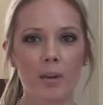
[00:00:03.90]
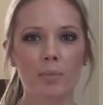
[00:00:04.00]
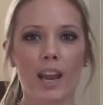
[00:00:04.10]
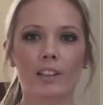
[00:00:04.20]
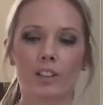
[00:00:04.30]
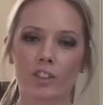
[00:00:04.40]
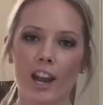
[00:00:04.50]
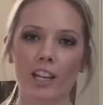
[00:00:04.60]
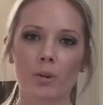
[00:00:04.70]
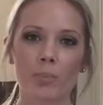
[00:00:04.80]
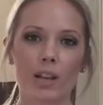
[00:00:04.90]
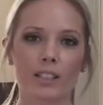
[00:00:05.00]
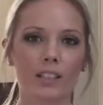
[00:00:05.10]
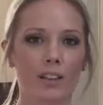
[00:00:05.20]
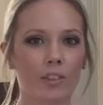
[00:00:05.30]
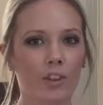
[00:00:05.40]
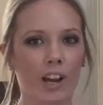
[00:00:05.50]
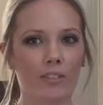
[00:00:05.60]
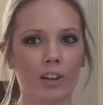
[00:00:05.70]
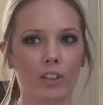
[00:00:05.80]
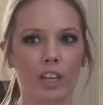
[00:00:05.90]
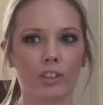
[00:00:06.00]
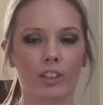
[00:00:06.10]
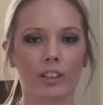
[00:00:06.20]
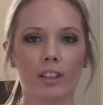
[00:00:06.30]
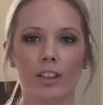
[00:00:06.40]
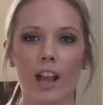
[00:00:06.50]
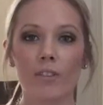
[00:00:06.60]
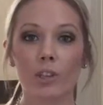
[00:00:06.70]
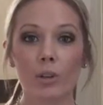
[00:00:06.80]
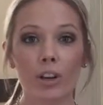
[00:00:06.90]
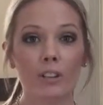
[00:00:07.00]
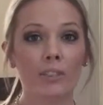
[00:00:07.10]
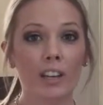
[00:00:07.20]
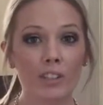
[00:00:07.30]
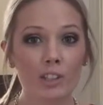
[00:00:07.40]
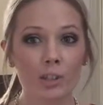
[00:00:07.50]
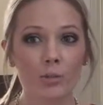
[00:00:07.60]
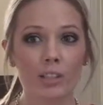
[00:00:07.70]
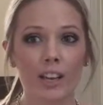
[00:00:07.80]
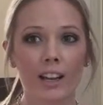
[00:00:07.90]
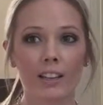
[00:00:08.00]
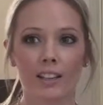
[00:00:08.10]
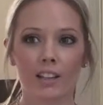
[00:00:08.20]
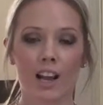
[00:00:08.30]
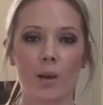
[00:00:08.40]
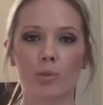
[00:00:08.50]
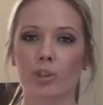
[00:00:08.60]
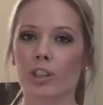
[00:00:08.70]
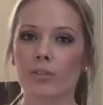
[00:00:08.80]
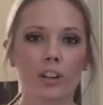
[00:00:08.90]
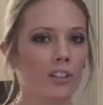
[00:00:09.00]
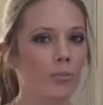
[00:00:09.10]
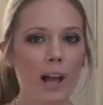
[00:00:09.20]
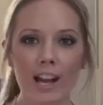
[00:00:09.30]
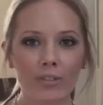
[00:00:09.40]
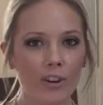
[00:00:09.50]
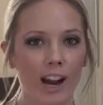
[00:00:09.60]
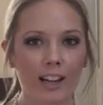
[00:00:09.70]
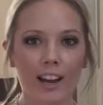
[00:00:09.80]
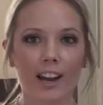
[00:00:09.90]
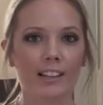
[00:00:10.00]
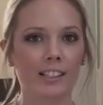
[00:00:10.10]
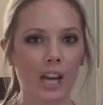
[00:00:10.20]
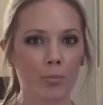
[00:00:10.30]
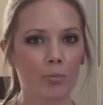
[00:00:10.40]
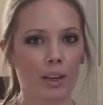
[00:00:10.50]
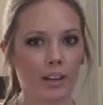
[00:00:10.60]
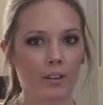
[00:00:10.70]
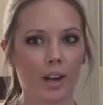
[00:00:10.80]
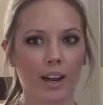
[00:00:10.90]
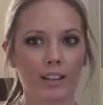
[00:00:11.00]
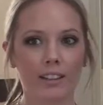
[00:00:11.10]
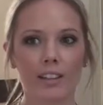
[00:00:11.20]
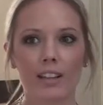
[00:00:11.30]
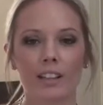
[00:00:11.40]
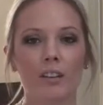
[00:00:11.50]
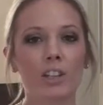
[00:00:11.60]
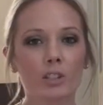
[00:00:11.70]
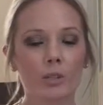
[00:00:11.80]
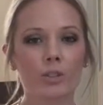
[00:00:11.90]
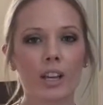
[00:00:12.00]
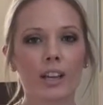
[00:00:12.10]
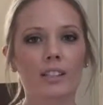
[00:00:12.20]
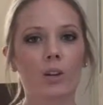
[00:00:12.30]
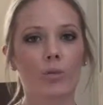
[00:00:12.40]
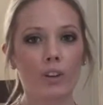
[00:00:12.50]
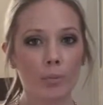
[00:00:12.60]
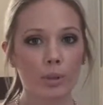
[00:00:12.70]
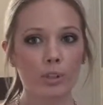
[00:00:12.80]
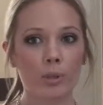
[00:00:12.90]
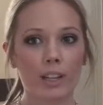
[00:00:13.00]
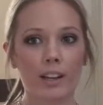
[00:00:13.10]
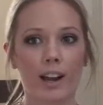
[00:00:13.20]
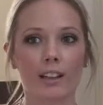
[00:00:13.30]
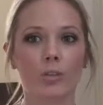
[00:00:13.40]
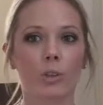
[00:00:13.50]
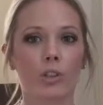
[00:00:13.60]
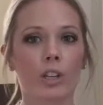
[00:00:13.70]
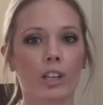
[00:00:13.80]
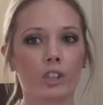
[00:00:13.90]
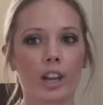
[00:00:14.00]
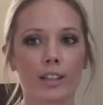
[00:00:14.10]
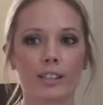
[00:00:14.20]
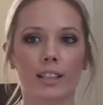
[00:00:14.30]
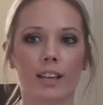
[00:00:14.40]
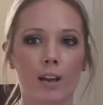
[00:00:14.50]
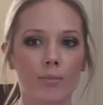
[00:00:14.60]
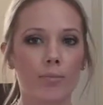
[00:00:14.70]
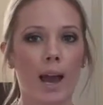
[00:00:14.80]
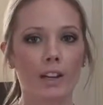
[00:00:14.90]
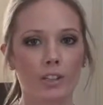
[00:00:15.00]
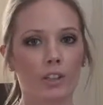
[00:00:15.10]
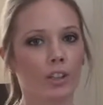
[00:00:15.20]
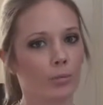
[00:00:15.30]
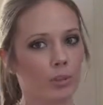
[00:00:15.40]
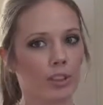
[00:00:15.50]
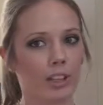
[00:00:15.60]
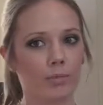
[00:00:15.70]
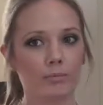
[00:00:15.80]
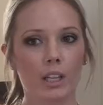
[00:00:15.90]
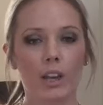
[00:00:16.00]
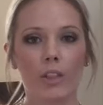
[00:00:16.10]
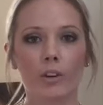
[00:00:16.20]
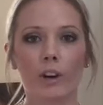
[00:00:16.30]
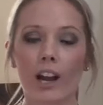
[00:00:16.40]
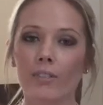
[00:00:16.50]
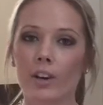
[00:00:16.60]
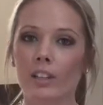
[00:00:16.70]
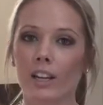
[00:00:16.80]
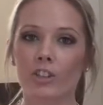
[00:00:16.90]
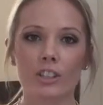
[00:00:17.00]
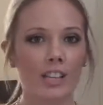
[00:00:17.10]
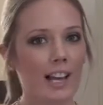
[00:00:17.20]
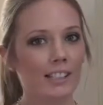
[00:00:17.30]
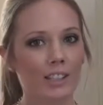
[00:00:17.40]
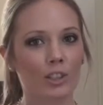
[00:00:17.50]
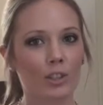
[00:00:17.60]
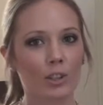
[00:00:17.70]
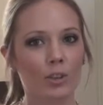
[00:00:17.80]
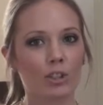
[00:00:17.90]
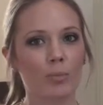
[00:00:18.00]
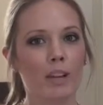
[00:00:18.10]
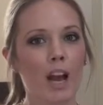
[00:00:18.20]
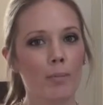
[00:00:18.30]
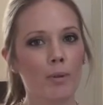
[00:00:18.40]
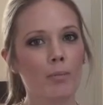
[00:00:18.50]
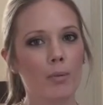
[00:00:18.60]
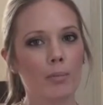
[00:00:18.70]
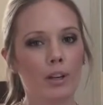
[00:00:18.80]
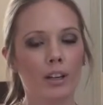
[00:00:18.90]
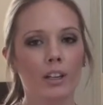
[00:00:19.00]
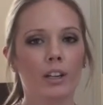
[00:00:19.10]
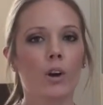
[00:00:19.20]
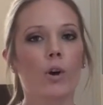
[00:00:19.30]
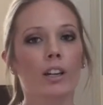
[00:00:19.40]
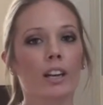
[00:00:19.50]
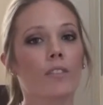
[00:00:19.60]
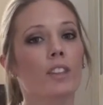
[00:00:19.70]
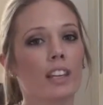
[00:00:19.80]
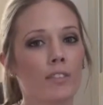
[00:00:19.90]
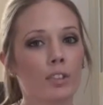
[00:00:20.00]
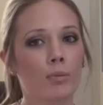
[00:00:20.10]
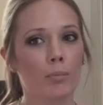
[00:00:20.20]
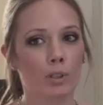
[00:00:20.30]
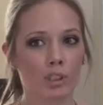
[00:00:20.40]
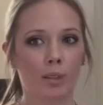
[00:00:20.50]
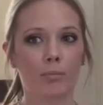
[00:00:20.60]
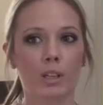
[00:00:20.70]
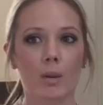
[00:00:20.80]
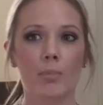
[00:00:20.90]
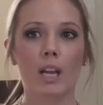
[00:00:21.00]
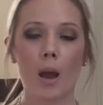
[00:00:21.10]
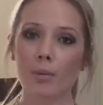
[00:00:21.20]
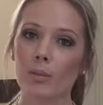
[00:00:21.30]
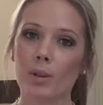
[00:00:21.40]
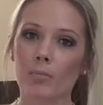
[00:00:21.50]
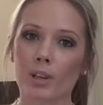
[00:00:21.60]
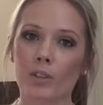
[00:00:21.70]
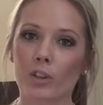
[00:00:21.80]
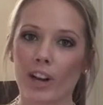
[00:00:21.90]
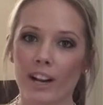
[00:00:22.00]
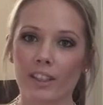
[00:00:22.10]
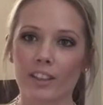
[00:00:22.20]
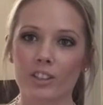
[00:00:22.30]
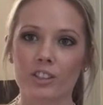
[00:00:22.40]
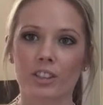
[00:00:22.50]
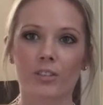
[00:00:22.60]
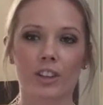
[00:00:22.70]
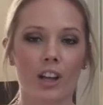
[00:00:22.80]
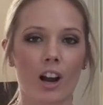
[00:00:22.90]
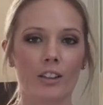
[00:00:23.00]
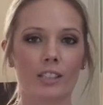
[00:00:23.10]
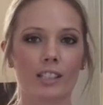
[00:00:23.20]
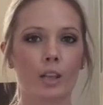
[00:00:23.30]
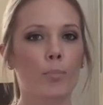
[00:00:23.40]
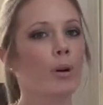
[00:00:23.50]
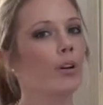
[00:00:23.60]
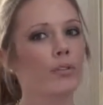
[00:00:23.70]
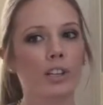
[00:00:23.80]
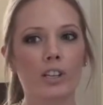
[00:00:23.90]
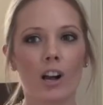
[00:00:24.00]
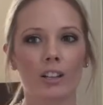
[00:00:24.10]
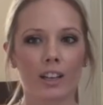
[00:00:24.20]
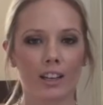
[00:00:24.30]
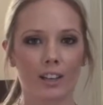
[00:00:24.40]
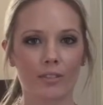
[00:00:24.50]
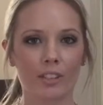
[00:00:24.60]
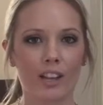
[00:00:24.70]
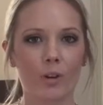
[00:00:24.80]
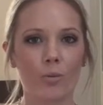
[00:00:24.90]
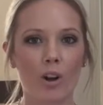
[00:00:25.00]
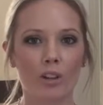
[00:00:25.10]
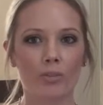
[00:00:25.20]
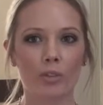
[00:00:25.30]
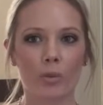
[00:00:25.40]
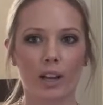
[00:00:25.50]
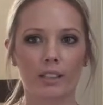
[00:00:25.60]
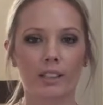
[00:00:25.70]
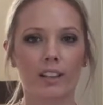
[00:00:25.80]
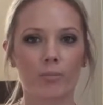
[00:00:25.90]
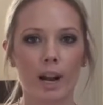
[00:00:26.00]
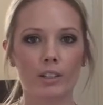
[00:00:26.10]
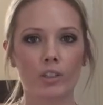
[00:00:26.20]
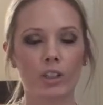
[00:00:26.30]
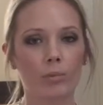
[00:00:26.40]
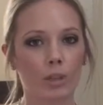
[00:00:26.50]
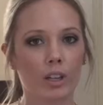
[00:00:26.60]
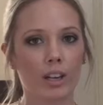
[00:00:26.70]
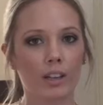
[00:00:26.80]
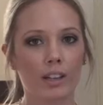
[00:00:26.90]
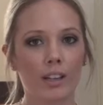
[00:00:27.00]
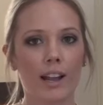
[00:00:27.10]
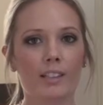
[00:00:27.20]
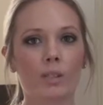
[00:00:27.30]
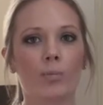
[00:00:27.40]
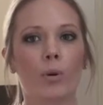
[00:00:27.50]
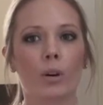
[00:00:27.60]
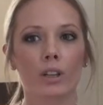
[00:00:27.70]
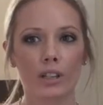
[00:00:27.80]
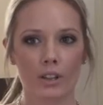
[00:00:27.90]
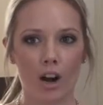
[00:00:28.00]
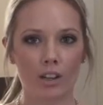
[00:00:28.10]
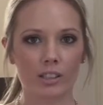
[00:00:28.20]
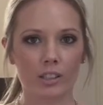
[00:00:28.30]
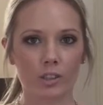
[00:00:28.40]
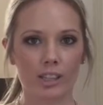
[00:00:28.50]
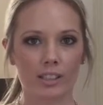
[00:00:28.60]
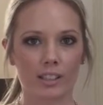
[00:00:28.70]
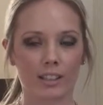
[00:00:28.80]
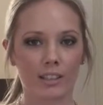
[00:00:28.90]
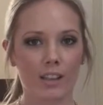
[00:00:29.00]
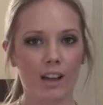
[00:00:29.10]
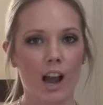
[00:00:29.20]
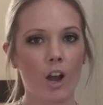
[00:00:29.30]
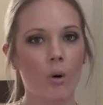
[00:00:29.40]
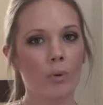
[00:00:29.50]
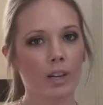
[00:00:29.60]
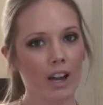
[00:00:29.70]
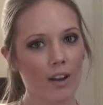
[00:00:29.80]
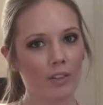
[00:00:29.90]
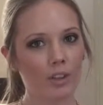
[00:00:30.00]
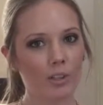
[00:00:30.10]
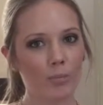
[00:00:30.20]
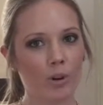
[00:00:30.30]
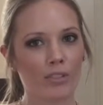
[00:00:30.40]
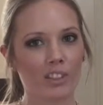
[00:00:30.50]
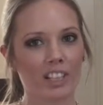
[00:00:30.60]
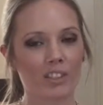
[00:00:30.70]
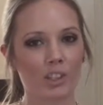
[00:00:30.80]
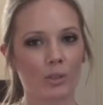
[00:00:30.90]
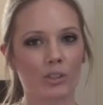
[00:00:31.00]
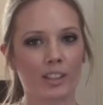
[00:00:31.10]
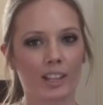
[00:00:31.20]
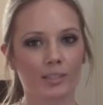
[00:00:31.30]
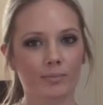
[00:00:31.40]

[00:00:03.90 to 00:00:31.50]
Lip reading: I'm Kaylin Schack, president of the Grand Foundation. Have you heard of Giving Tuesday? I'm sure you've heard of Black Friday and Cyber Monday, right? Giving Tuesday is November 29th, where you get a chance to give back to your community. The Grand Foundation is asking you to become a member or give the gift of membership. Becoming a member of the Grand Theater Center for the Arts is the perfect holiday gift and a wonderful way to give back to your community and support the arts in Tracy. I hope we can have your support for Giving Tuesday.